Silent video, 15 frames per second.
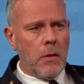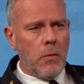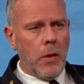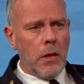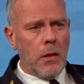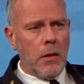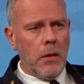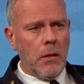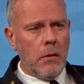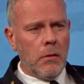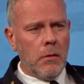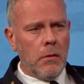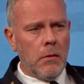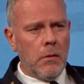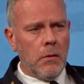quickly,
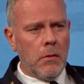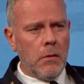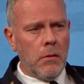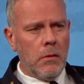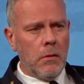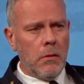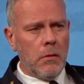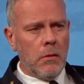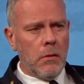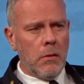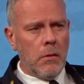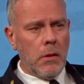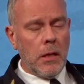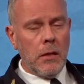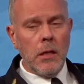
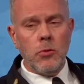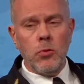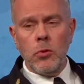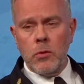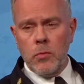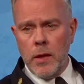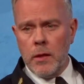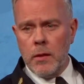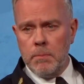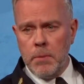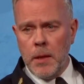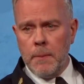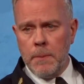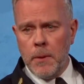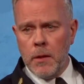and they took quite a
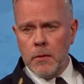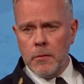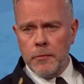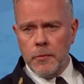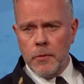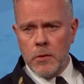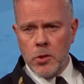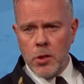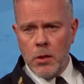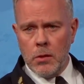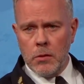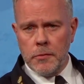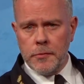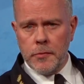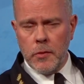big part of a chunk
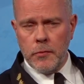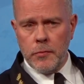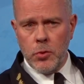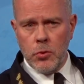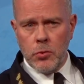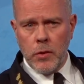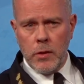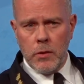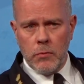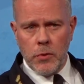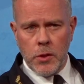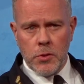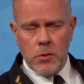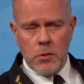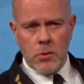of Ukraine, the
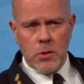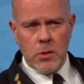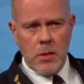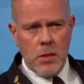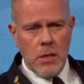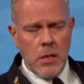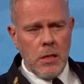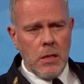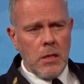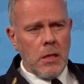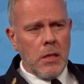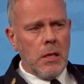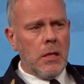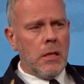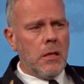Russians,
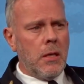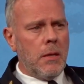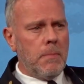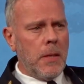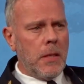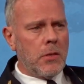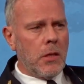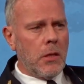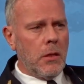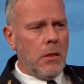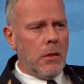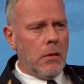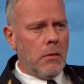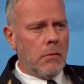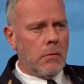and then
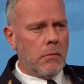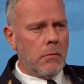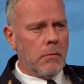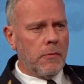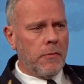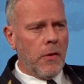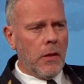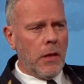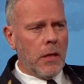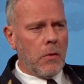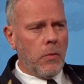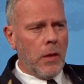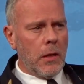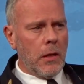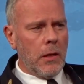basically fairly
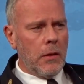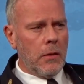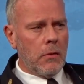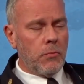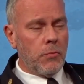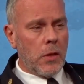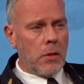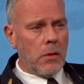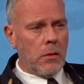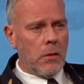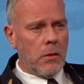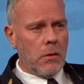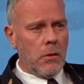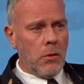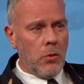quickly,
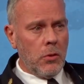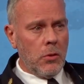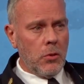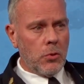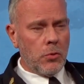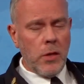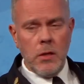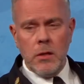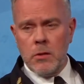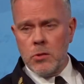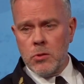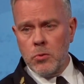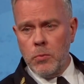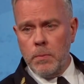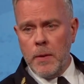the Ukrainians
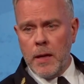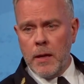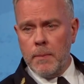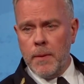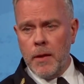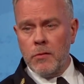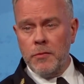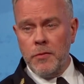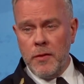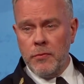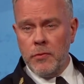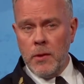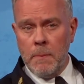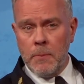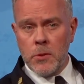took back about
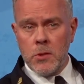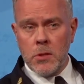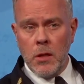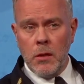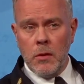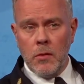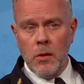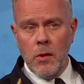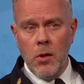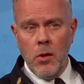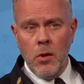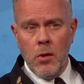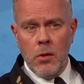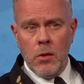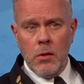50%
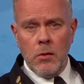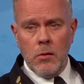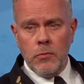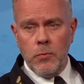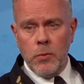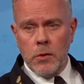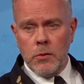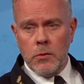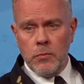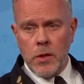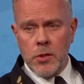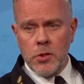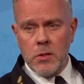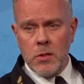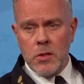of what the
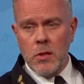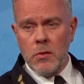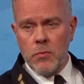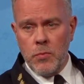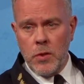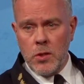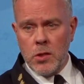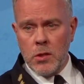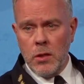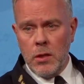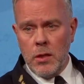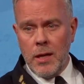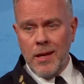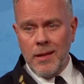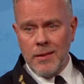Russians
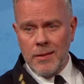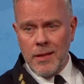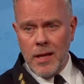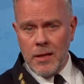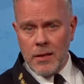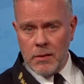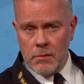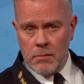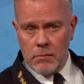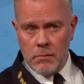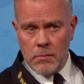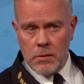originally had taken.